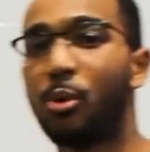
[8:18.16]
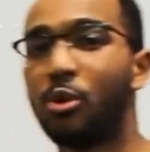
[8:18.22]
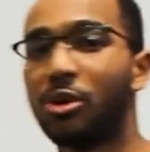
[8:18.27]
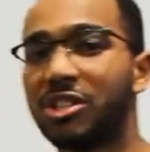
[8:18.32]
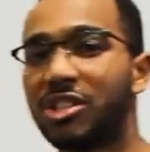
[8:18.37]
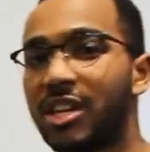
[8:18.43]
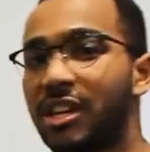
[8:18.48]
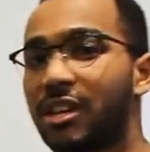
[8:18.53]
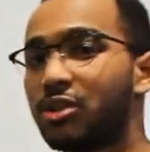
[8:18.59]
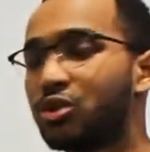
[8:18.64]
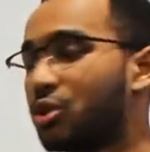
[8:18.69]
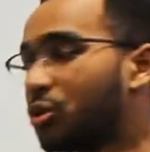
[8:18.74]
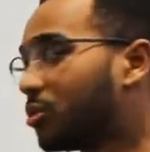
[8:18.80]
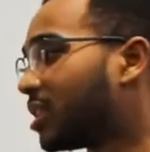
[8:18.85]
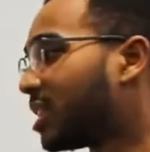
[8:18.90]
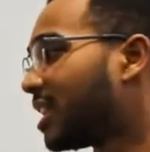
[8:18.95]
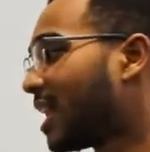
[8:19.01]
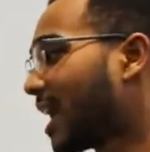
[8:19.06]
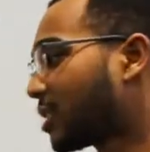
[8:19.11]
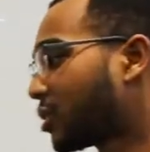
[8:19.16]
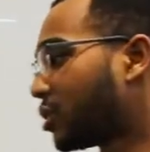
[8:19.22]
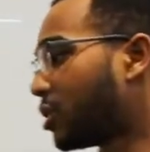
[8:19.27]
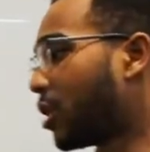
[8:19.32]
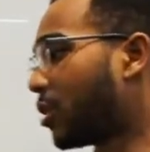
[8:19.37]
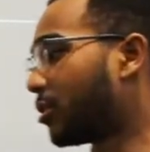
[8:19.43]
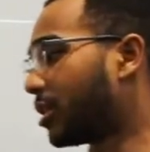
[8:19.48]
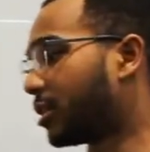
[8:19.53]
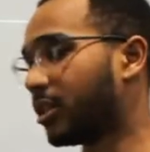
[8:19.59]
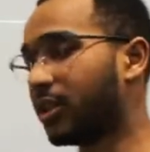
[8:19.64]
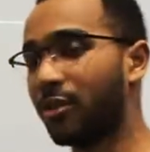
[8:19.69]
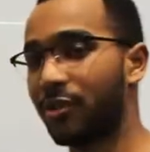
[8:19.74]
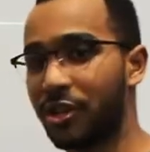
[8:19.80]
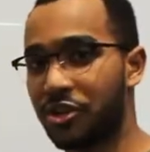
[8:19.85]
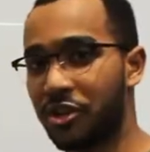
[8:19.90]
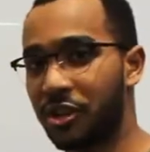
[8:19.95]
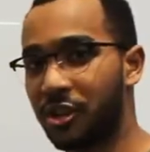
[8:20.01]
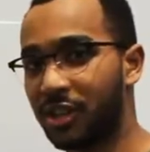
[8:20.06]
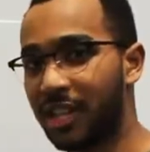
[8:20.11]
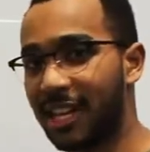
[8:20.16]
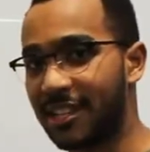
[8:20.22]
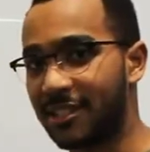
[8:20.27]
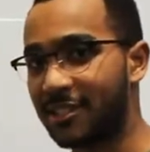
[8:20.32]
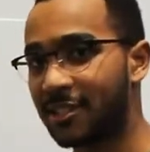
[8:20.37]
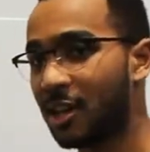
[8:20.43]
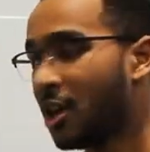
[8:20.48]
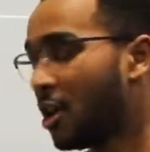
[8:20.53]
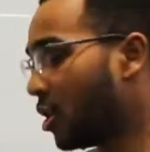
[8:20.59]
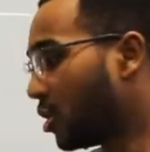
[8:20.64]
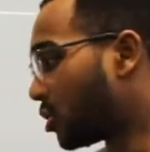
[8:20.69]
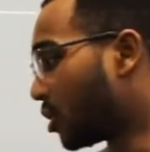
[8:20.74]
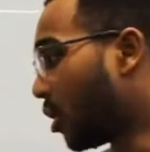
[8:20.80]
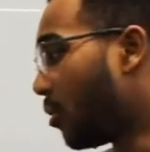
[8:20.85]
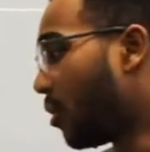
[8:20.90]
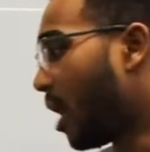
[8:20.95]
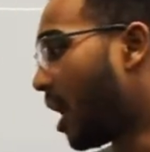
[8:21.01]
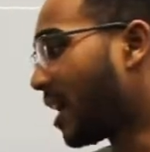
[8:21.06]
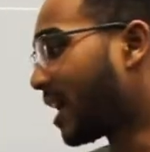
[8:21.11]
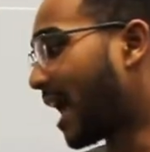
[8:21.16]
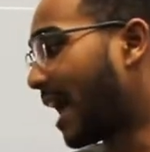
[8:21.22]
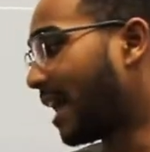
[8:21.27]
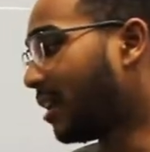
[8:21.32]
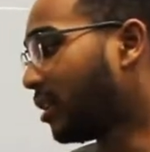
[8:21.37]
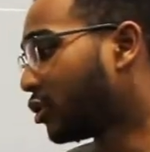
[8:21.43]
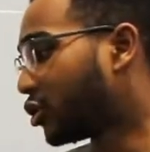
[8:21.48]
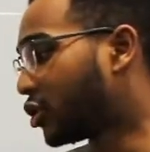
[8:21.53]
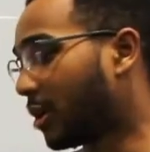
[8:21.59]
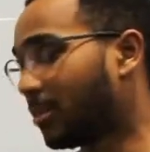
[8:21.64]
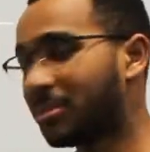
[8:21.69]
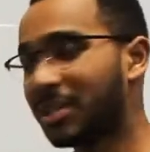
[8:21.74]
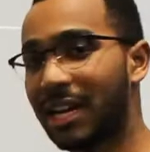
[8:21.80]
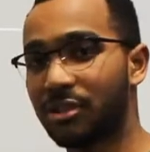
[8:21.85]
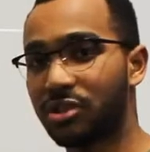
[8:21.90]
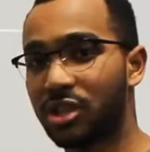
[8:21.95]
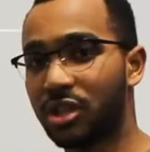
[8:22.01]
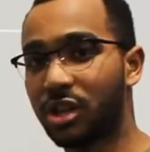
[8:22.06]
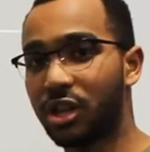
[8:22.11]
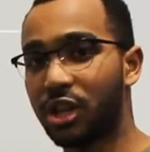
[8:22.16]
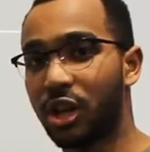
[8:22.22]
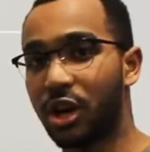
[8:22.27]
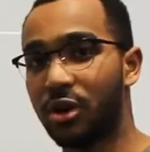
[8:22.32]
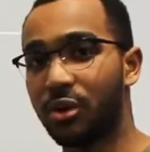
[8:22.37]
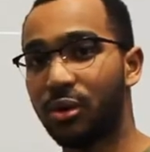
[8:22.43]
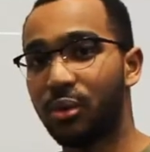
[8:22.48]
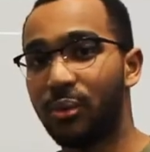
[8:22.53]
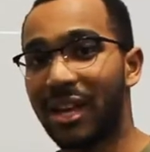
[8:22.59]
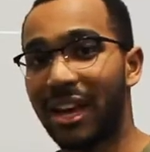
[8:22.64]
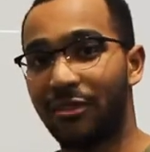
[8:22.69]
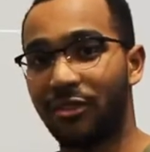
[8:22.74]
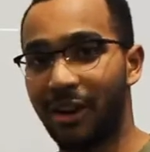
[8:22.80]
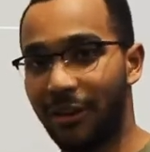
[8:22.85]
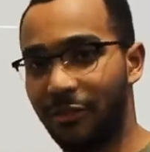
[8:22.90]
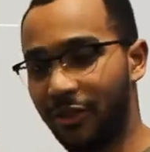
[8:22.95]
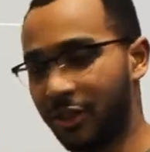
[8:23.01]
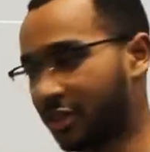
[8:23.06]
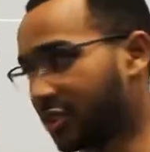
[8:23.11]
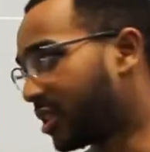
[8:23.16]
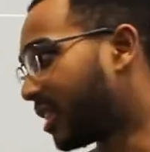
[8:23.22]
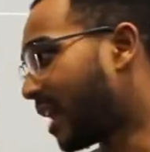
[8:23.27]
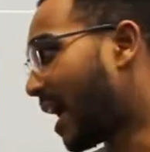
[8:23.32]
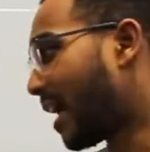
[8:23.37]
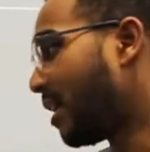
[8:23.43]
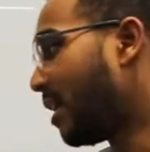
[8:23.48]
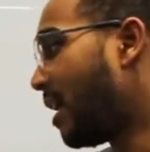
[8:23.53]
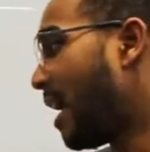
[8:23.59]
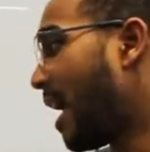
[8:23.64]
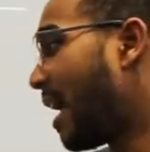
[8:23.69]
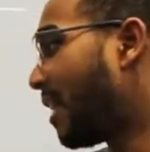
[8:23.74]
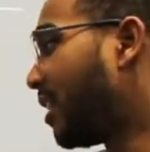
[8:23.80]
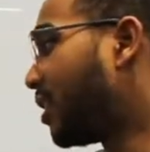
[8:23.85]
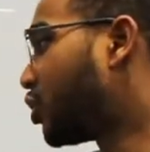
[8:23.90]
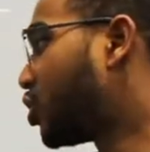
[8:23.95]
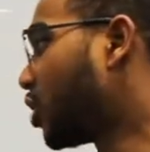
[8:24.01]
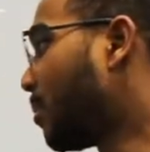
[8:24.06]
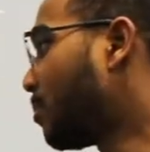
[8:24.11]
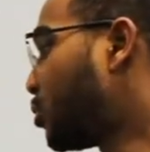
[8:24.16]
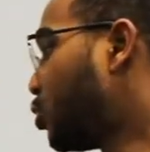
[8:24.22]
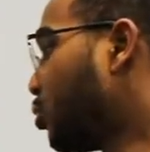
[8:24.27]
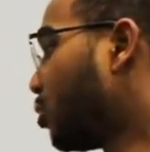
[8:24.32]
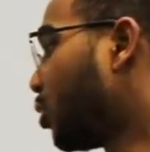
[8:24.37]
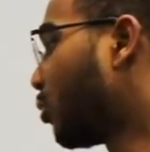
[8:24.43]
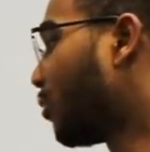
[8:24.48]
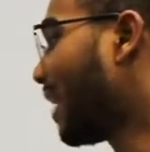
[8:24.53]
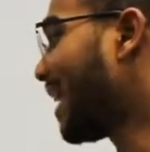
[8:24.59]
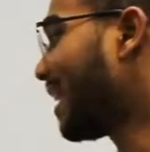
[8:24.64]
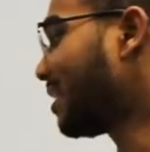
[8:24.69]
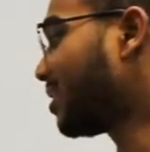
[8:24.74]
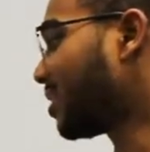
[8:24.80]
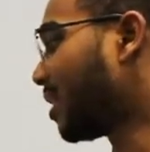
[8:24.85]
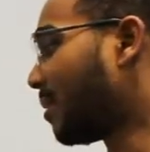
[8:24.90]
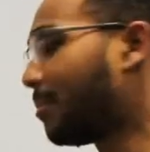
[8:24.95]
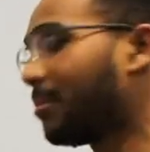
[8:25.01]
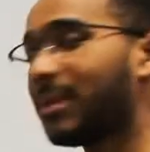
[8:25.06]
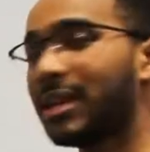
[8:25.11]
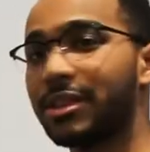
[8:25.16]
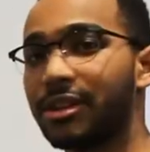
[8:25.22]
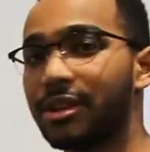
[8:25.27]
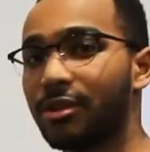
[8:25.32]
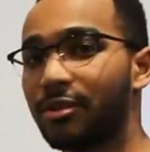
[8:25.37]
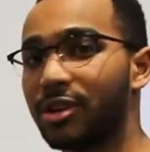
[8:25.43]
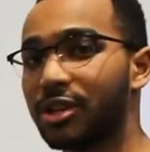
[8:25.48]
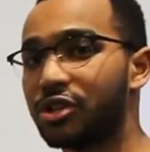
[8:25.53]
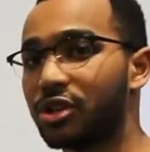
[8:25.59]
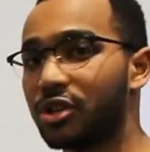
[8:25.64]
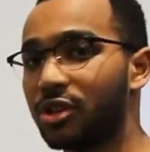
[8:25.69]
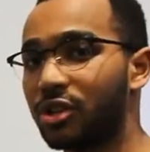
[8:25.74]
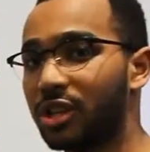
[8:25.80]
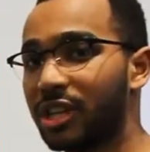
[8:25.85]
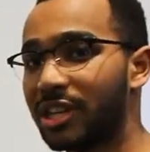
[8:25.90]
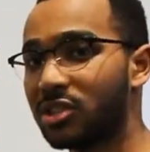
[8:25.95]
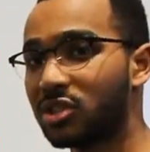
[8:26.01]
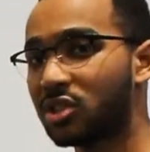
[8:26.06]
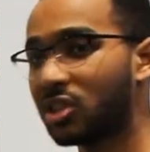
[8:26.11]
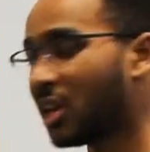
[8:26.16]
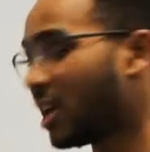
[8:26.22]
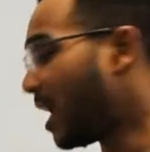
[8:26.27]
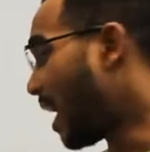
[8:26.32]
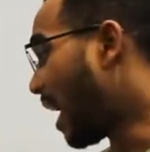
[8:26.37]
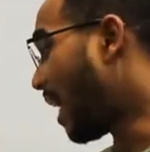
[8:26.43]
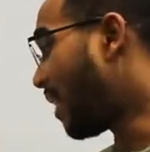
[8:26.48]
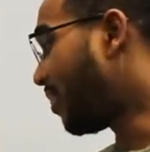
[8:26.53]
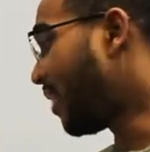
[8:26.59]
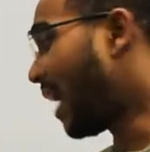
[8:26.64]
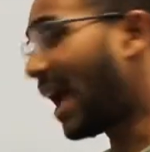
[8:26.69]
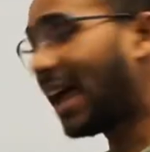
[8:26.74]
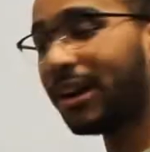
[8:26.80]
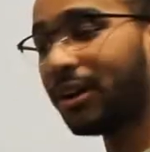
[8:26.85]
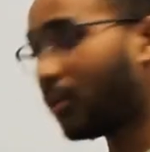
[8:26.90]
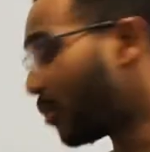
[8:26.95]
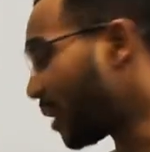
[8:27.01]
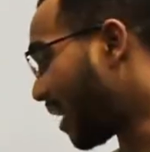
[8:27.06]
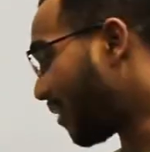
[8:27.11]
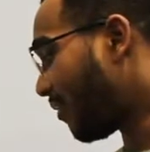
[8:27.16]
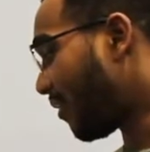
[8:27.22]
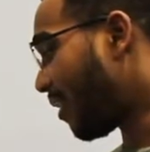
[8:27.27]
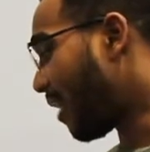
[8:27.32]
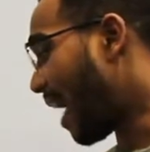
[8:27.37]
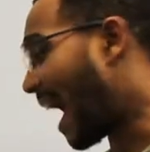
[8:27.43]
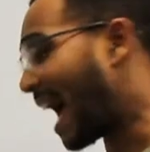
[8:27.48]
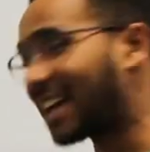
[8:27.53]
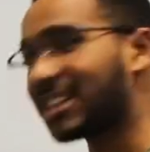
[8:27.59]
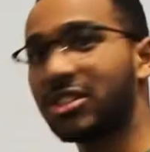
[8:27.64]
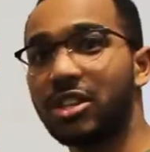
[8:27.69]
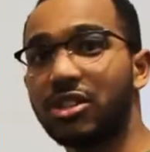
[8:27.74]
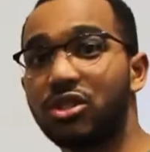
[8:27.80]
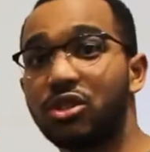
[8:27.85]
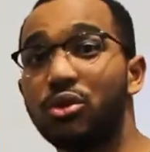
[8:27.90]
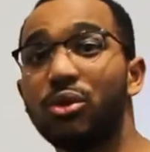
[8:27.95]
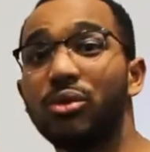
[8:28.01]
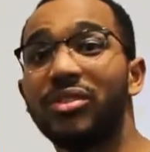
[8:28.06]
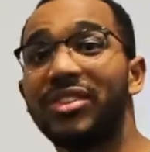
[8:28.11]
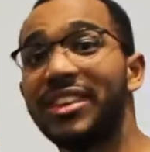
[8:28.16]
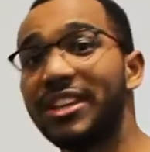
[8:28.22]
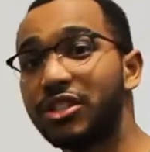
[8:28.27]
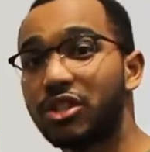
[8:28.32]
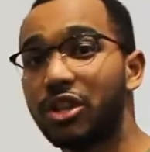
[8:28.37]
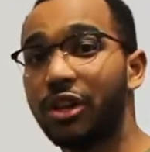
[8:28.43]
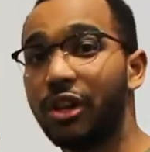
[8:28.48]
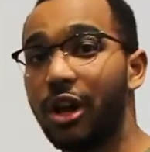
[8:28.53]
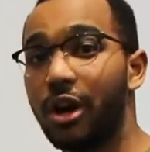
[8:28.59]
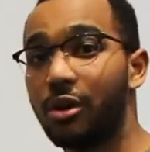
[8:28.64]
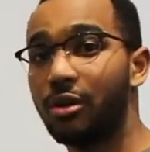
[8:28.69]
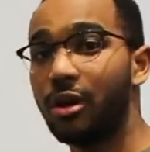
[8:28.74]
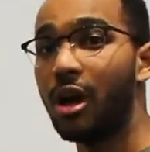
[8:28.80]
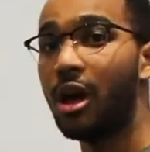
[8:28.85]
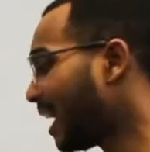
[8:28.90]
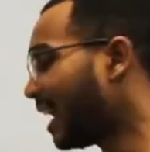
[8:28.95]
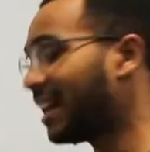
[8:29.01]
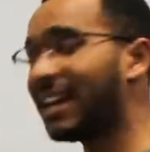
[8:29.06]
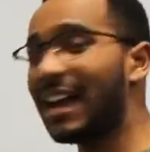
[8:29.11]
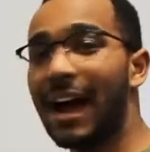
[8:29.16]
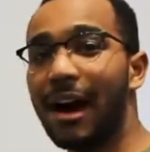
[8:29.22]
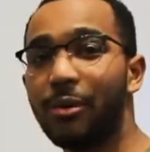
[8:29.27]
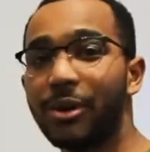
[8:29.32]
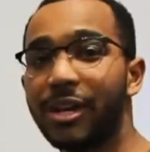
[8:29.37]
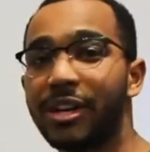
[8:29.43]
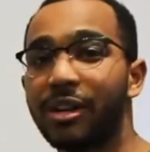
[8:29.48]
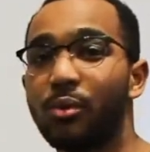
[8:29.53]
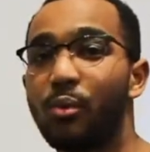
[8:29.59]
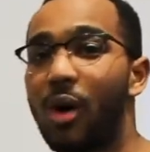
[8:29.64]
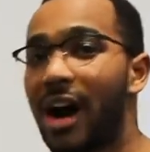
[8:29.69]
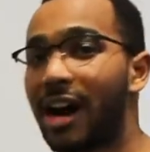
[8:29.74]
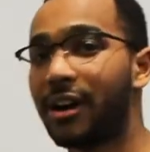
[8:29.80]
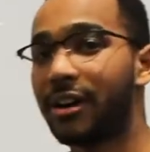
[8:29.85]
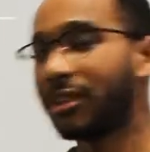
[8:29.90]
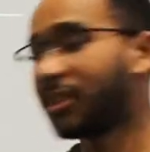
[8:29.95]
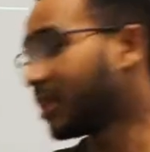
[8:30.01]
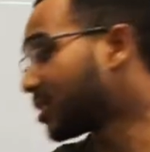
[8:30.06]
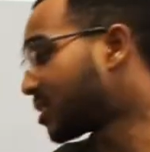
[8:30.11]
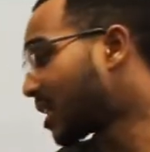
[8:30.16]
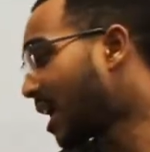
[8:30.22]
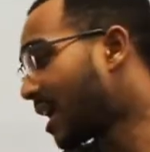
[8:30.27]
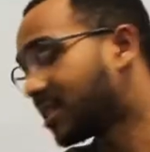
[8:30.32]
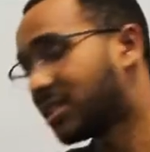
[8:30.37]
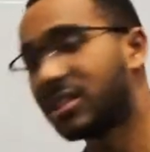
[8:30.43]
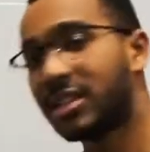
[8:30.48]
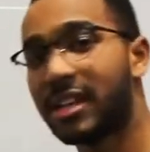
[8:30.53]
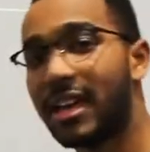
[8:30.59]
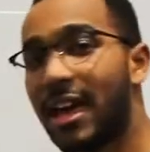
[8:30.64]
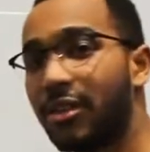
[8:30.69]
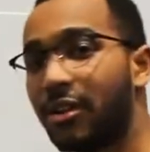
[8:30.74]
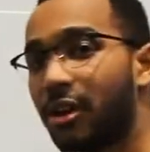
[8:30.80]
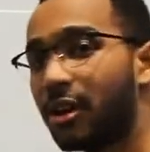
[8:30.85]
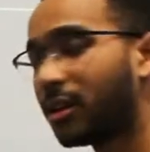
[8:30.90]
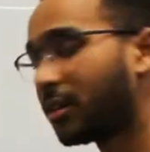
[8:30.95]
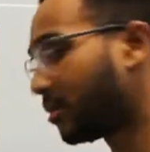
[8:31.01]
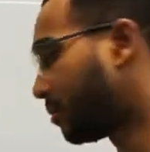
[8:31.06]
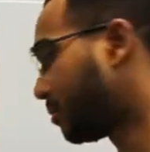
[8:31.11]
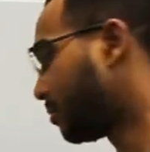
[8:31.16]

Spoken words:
pointing to the next node in the original list. So again, jump down to the clone, we have reference to that. And then jump to the random in the original list, and then we have access to this clone. And now we can wire these guys together.